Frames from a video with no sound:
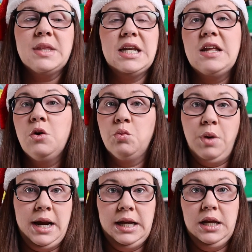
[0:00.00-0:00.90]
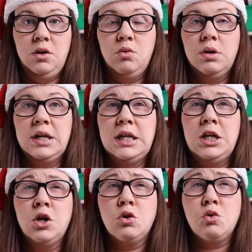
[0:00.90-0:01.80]
any writing or
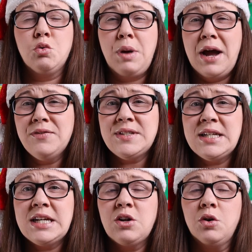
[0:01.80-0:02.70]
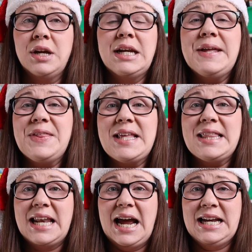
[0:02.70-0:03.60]
any crafting or anything
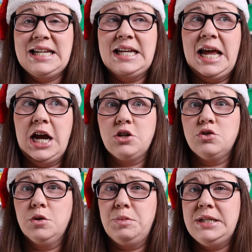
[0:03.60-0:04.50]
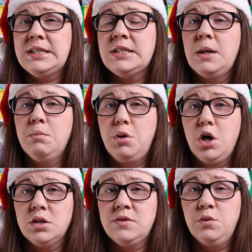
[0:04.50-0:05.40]
that I need extra pieces and
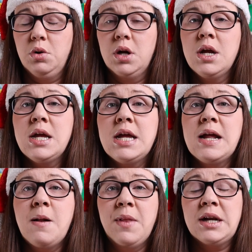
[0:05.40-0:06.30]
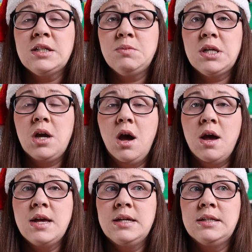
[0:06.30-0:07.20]
parts for. And that is
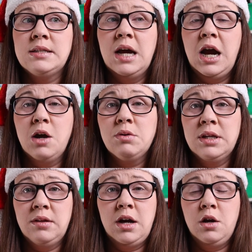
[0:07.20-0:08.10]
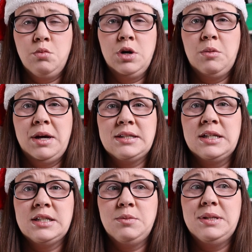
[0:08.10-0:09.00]
because I really like our morning
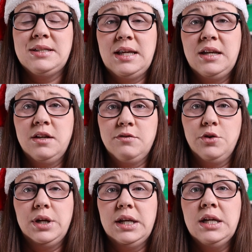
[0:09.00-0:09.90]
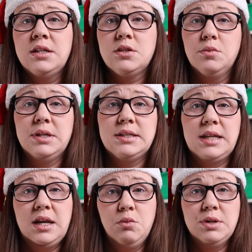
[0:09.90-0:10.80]
basket to be set it and forget it. So we
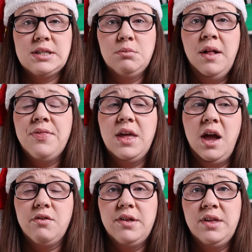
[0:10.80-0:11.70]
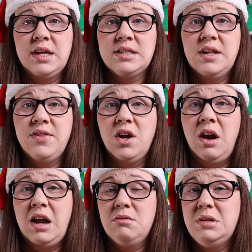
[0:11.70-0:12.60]
set it once a month. Everything is in there.
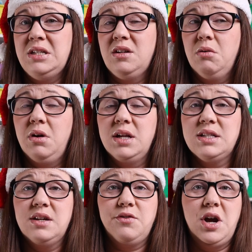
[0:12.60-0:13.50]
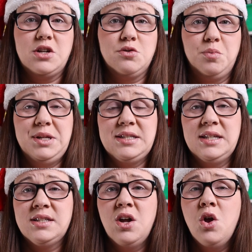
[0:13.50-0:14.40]
I don't need to go hunting for extra
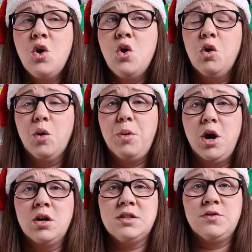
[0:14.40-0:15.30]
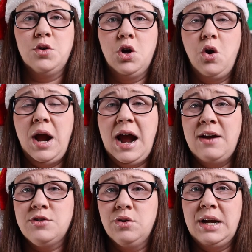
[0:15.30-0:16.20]
pieces or parts for a
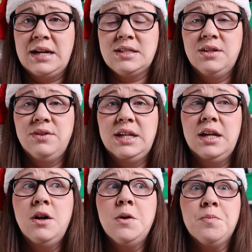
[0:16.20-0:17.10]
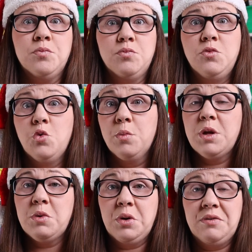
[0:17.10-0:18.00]
craft or an activity.
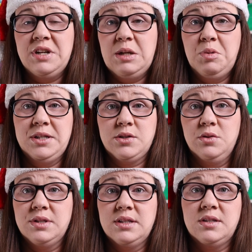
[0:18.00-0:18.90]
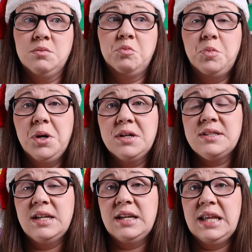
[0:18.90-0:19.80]
Normally we don't even need pencils. It's
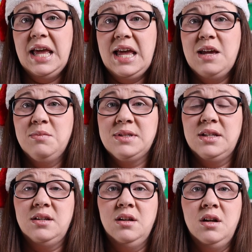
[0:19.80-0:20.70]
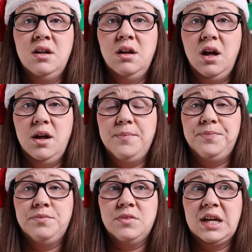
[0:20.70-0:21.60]
books and games, and
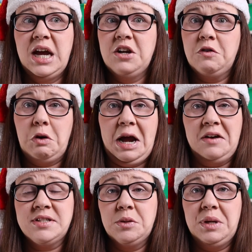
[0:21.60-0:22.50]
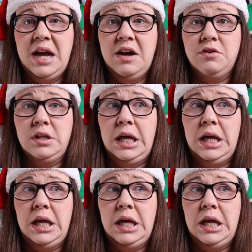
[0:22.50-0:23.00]
um, the kind of crafts that we have are